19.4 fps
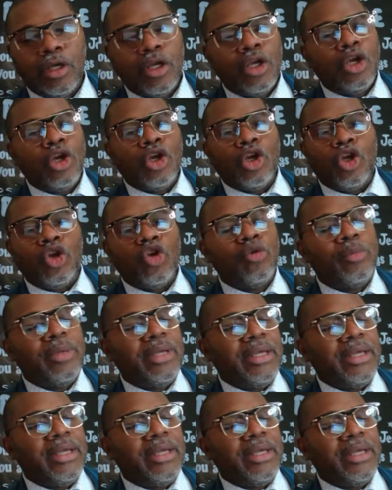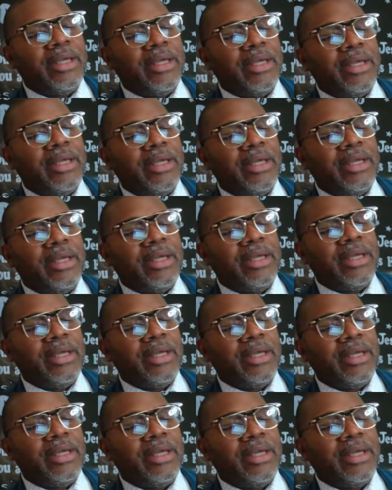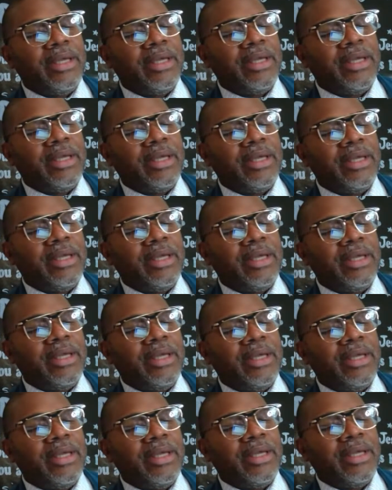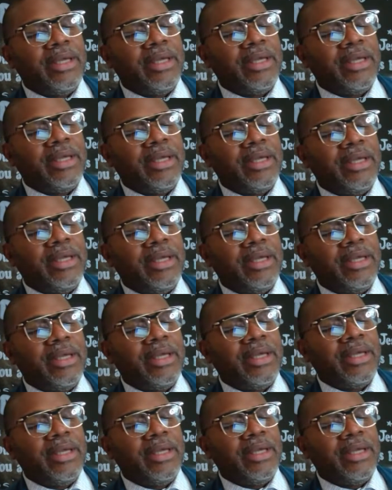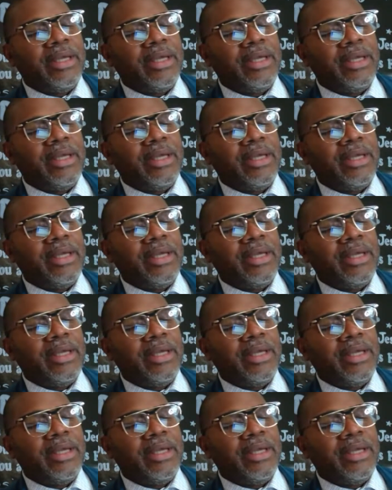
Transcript: you begin to see maybe there's something to this thing.